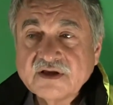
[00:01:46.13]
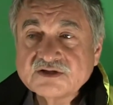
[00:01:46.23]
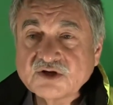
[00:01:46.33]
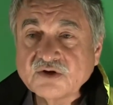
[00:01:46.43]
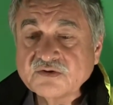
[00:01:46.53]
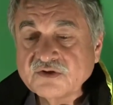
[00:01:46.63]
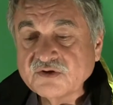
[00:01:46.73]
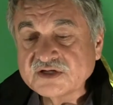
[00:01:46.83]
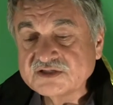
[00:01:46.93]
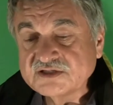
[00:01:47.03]
So you
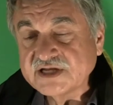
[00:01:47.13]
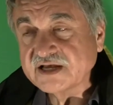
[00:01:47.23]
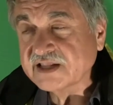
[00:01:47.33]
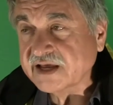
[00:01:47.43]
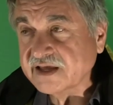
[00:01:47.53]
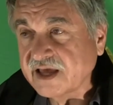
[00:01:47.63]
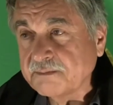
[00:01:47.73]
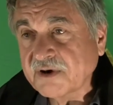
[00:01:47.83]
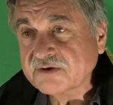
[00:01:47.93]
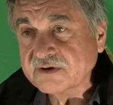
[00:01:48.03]
can take like a
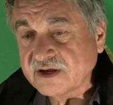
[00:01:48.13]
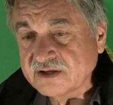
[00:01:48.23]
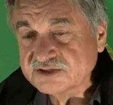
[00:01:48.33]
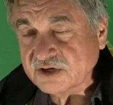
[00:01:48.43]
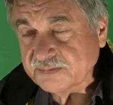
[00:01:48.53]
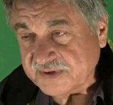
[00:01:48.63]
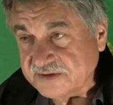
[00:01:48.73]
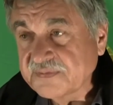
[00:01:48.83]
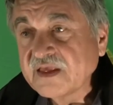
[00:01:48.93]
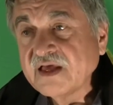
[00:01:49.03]
Sharpie
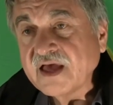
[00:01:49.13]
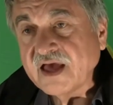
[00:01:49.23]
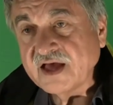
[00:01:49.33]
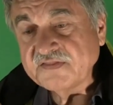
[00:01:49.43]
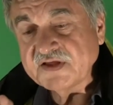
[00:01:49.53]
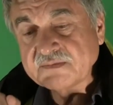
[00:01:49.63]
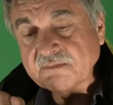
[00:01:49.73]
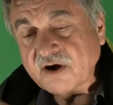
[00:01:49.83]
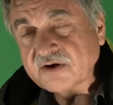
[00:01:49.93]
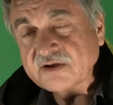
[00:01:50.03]
and then
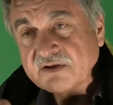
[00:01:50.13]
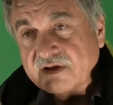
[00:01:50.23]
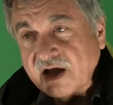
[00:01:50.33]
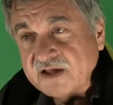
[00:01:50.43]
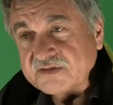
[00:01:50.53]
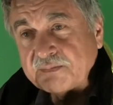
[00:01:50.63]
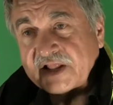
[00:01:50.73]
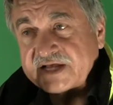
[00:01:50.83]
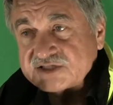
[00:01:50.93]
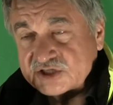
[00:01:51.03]
mark on the
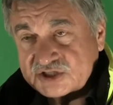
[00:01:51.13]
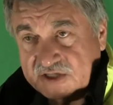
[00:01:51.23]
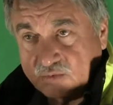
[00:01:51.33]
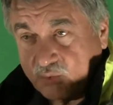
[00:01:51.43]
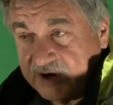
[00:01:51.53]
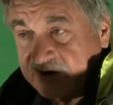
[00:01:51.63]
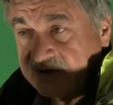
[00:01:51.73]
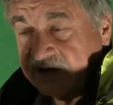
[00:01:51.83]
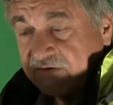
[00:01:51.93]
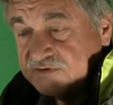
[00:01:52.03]
plastic sheet where
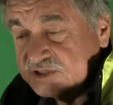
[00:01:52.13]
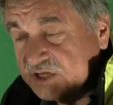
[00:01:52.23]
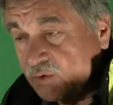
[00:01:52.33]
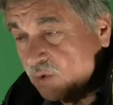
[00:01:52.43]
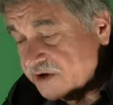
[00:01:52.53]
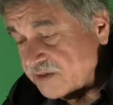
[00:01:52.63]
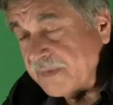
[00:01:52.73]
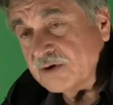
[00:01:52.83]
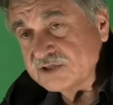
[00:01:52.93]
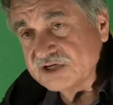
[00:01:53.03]
every single one of the
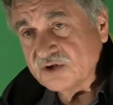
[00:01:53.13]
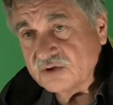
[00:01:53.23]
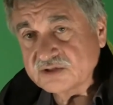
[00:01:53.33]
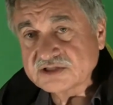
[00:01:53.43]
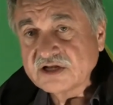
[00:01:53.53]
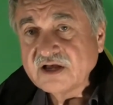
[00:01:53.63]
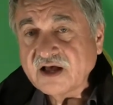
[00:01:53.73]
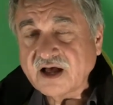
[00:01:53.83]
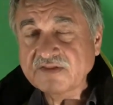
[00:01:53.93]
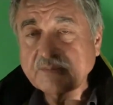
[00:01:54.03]
mounting holes
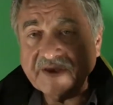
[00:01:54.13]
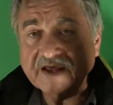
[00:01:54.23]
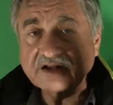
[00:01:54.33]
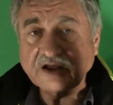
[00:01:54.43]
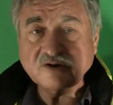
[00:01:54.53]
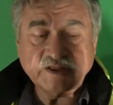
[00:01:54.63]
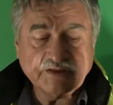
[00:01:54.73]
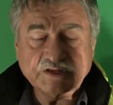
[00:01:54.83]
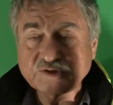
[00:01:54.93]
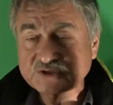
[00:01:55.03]
on the panel are, and
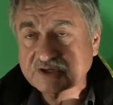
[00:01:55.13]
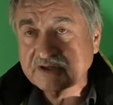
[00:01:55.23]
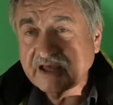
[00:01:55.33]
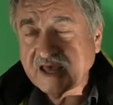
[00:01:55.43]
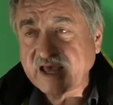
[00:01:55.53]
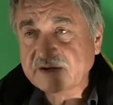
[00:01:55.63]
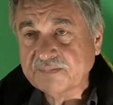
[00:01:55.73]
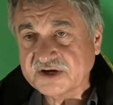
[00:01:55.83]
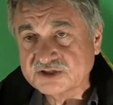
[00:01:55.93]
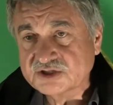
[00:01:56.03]
then use a hand
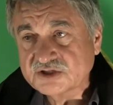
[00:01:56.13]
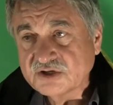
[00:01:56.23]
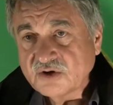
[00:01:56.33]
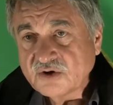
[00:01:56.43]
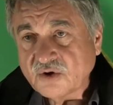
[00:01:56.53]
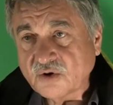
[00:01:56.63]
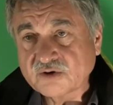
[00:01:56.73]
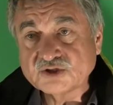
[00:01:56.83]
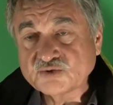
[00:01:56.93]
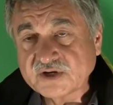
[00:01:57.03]
punch or
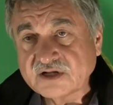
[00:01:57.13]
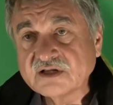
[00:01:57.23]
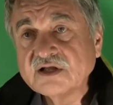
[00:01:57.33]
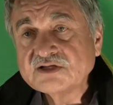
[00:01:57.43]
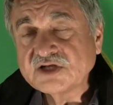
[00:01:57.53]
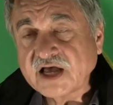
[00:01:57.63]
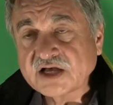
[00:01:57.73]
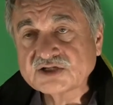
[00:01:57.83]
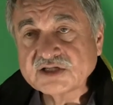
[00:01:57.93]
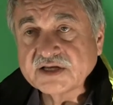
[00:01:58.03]
a drill to
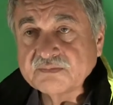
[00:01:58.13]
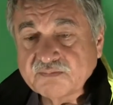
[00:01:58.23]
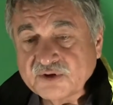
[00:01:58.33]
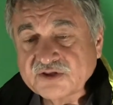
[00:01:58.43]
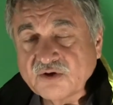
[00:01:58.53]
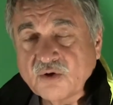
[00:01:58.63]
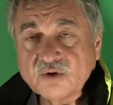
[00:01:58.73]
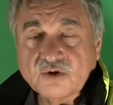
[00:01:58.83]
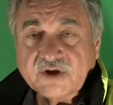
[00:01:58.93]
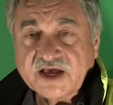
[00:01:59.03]
actually put the
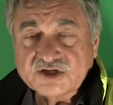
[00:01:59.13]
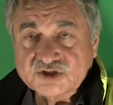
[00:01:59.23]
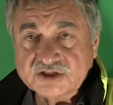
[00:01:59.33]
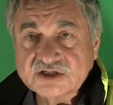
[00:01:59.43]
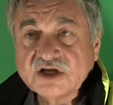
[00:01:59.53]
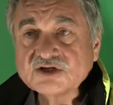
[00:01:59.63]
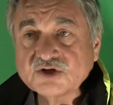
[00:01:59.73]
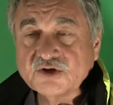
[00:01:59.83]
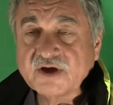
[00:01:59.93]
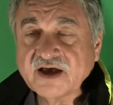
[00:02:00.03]
hole locations so
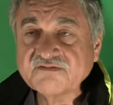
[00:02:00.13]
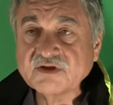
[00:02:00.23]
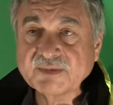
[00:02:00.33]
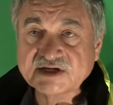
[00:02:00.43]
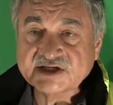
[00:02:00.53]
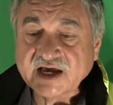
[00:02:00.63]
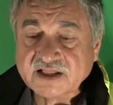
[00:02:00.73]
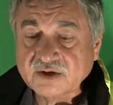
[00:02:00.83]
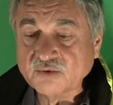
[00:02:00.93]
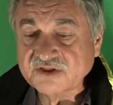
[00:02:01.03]
you have them
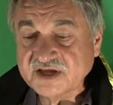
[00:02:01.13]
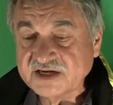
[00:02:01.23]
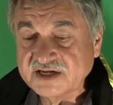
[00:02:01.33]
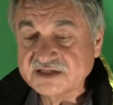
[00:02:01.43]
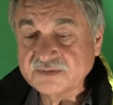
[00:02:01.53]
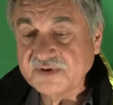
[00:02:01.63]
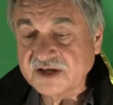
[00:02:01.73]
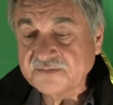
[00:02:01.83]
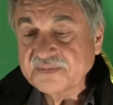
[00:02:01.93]
exactly where they need to be.